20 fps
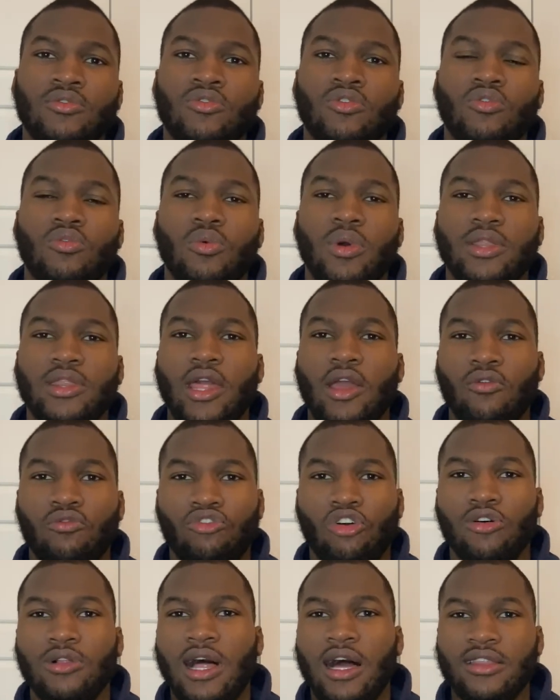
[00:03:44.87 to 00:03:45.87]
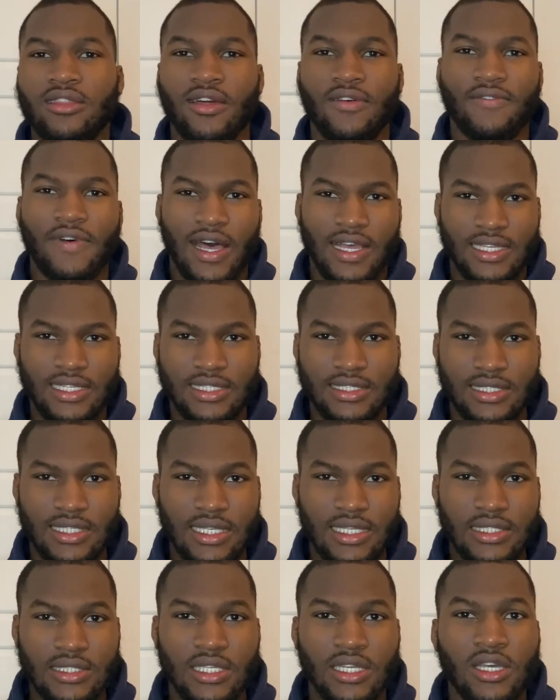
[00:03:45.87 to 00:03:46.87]
when they roll out the
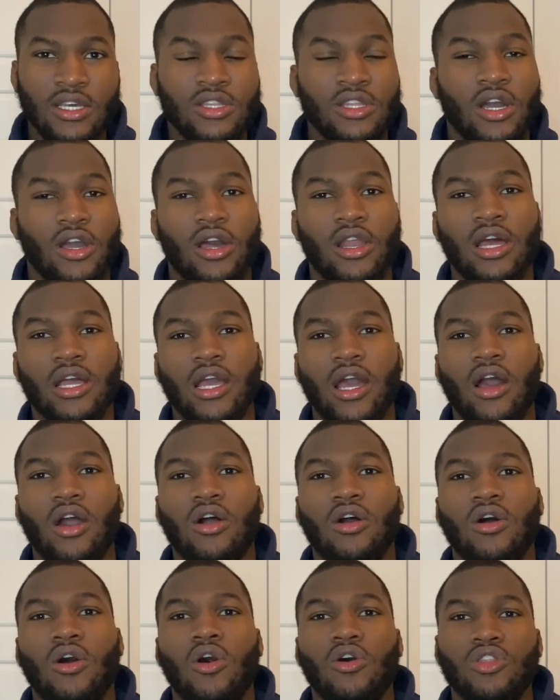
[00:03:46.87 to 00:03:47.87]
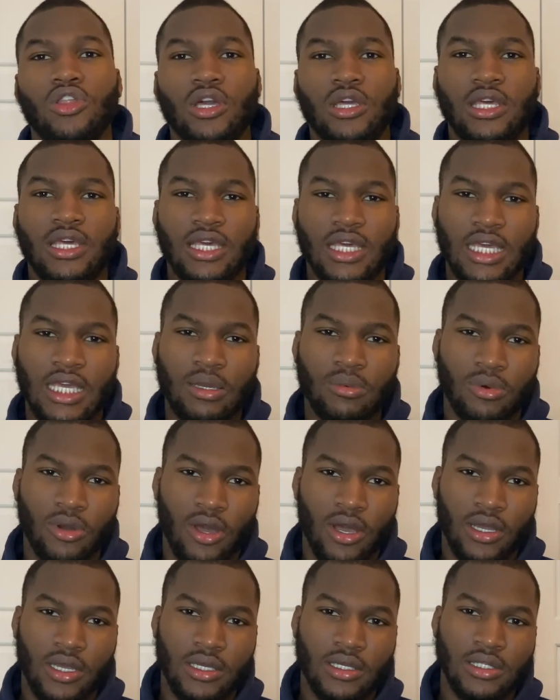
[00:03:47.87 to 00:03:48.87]
vaccines, they're going to get all the key
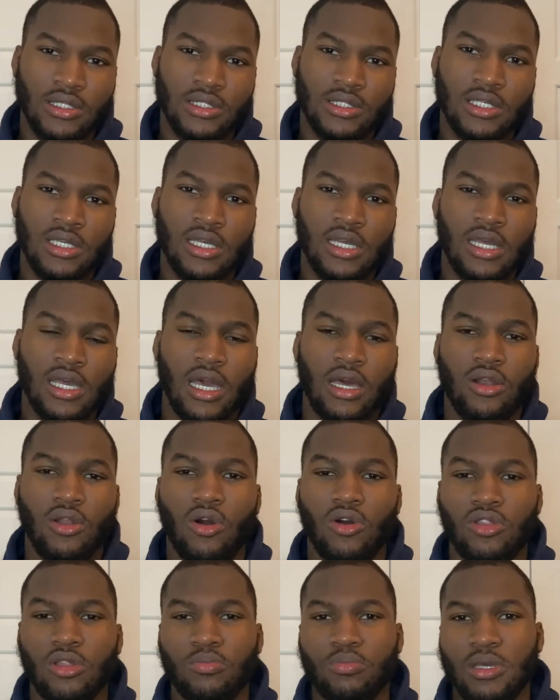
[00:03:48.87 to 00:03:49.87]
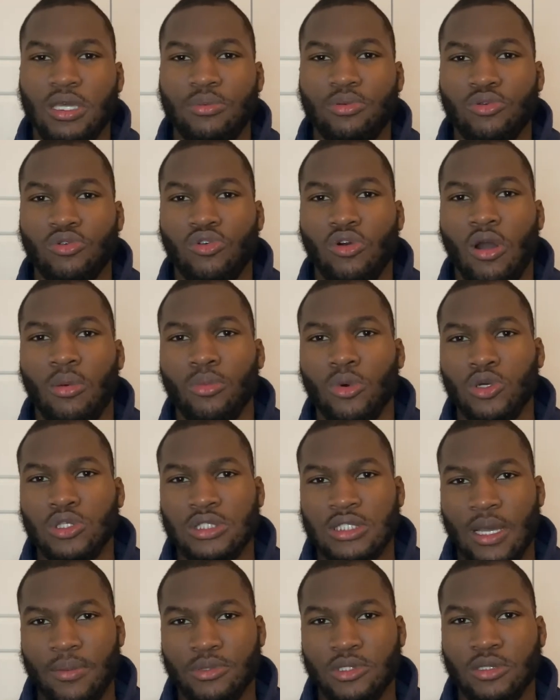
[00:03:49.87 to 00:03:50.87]
workers and all the people who are more
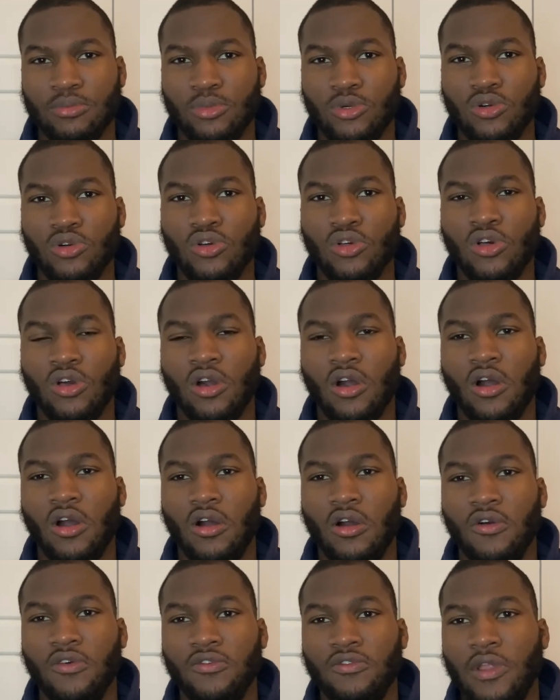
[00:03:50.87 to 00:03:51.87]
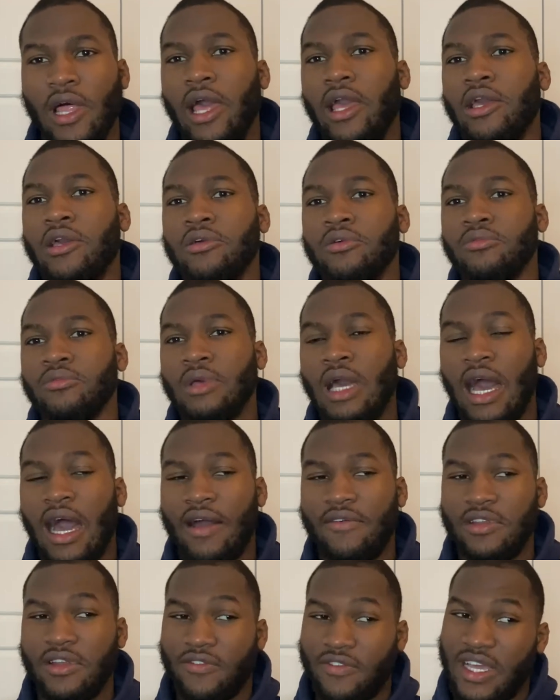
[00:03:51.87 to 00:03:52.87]
susceptible of
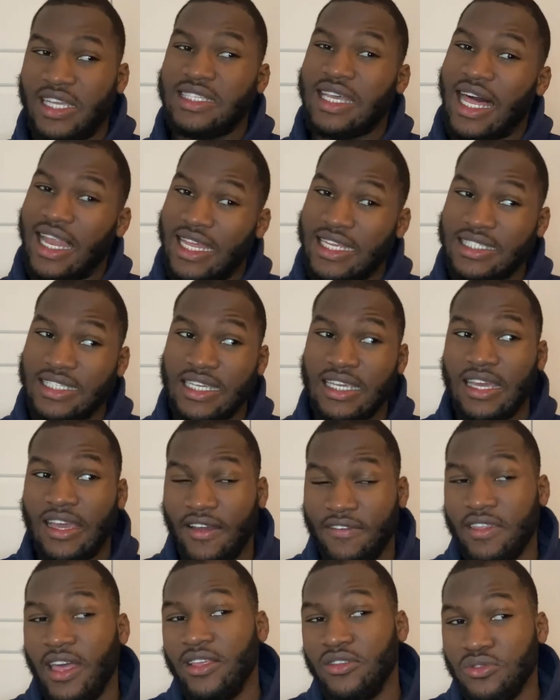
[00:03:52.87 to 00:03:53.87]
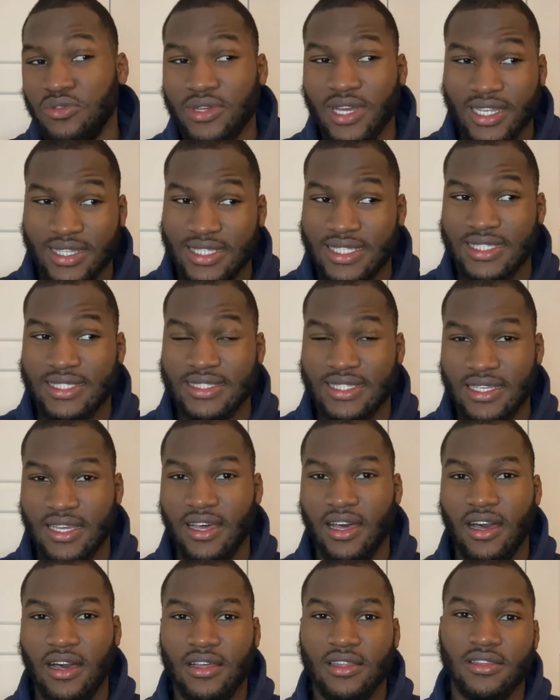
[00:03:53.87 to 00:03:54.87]
having a fatality if they do get
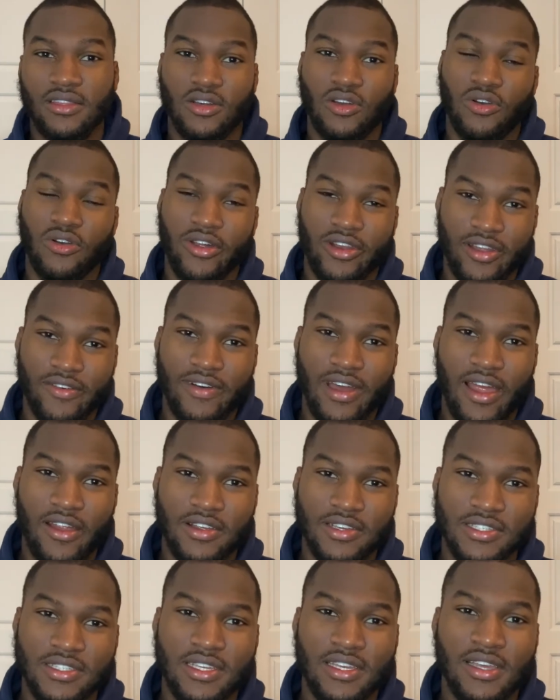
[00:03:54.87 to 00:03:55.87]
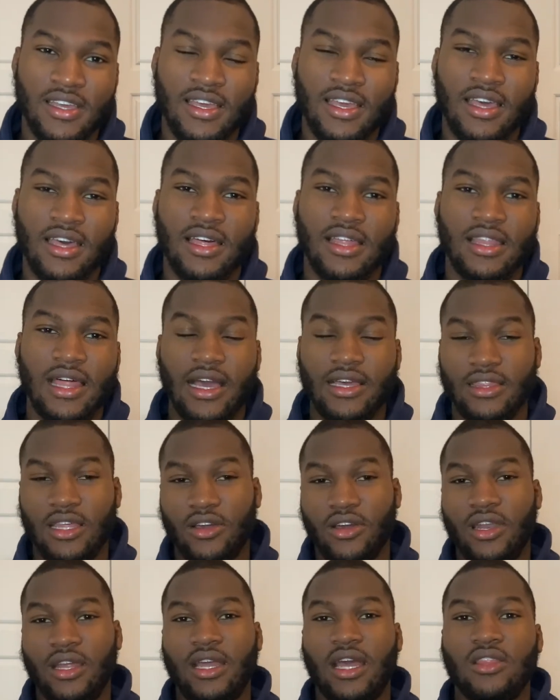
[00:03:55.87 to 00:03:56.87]
the coronavirus. They're
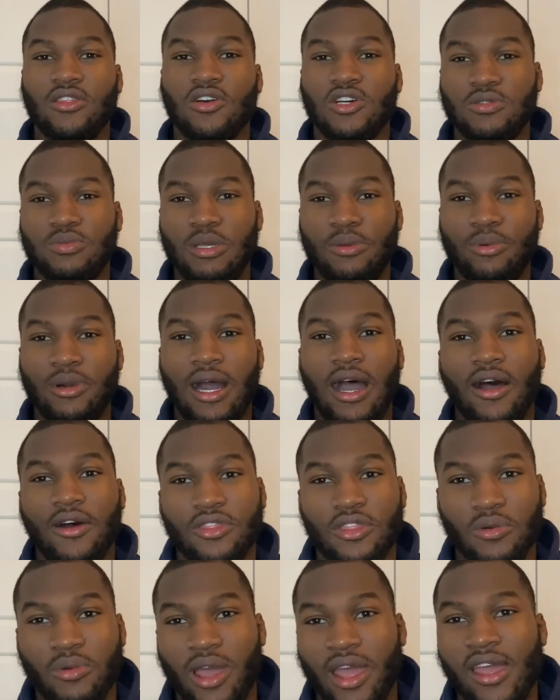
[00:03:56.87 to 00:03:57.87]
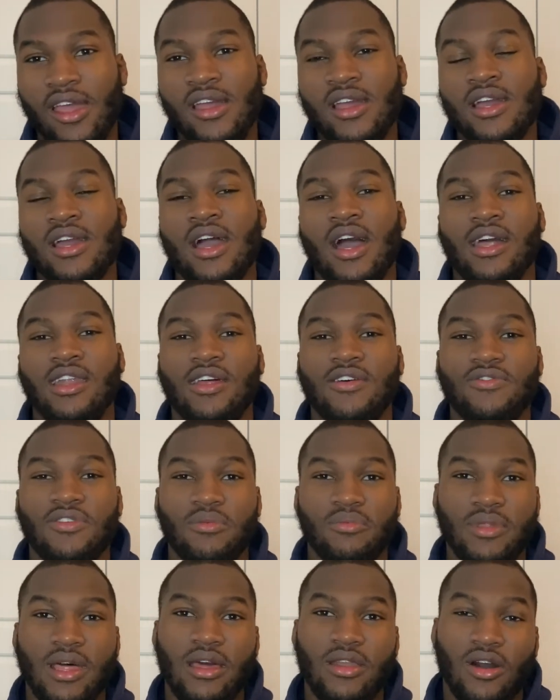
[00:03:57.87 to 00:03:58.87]
going to get those people out the way, and then
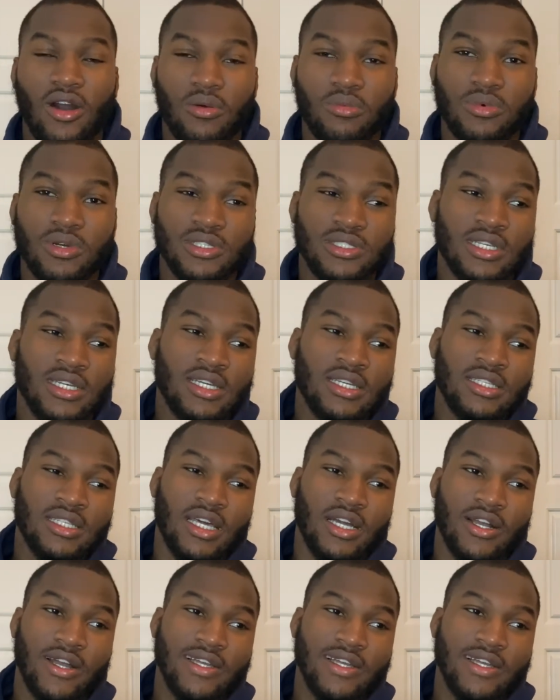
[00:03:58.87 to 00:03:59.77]
from then onwards, they're going